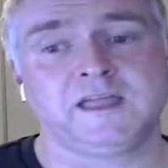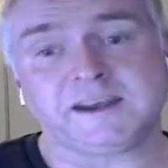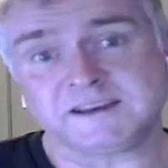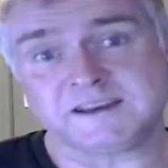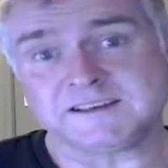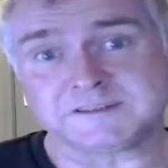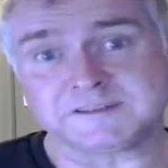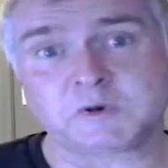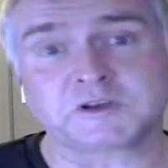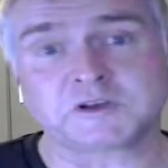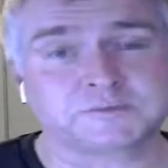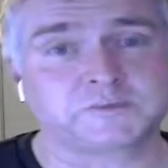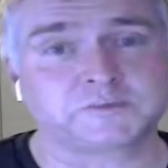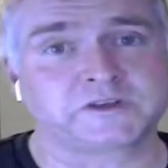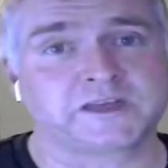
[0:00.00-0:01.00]
And it is
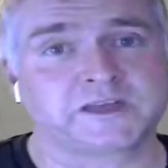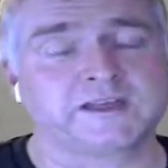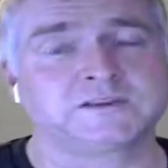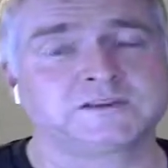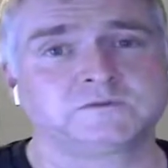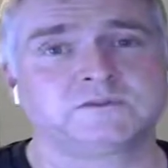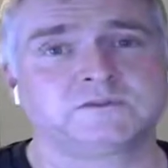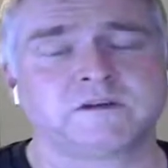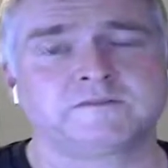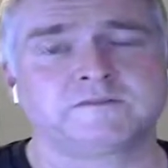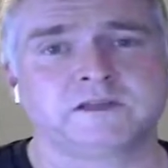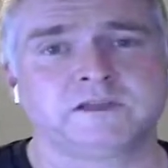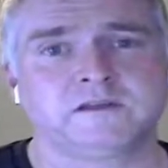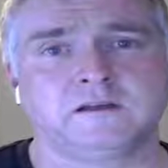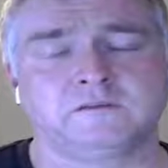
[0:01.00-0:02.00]
possible to cache with
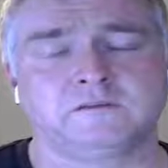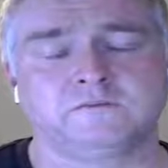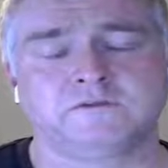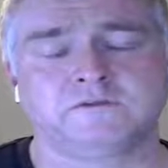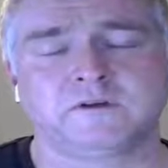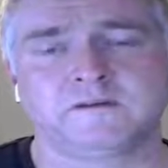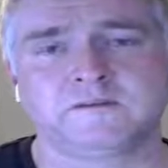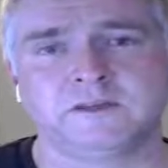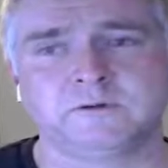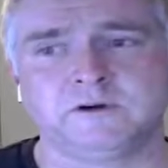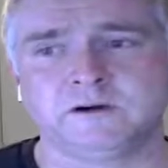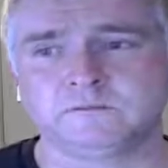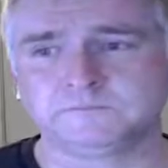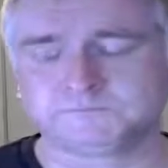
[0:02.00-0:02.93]
GraphQL.